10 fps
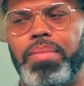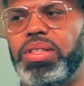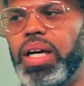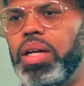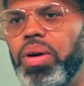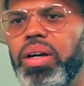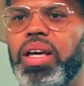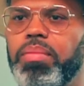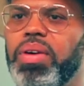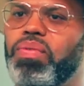of January,
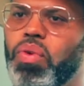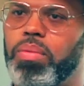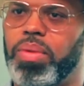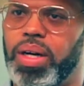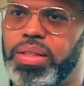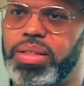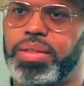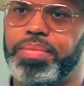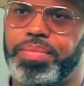give me 4 months.